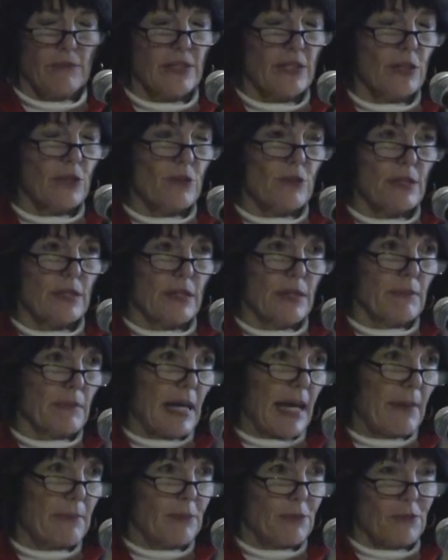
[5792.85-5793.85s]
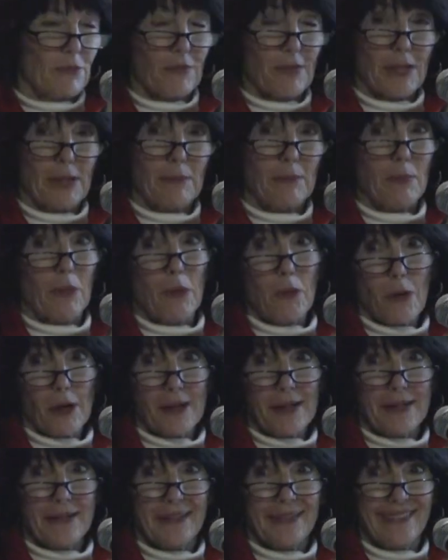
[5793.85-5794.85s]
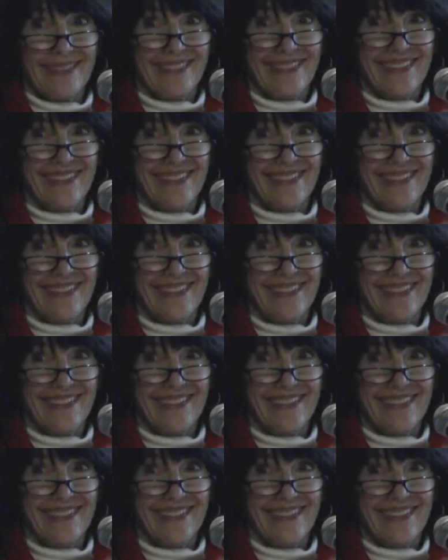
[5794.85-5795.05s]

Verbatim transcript: We do some apple fed pork,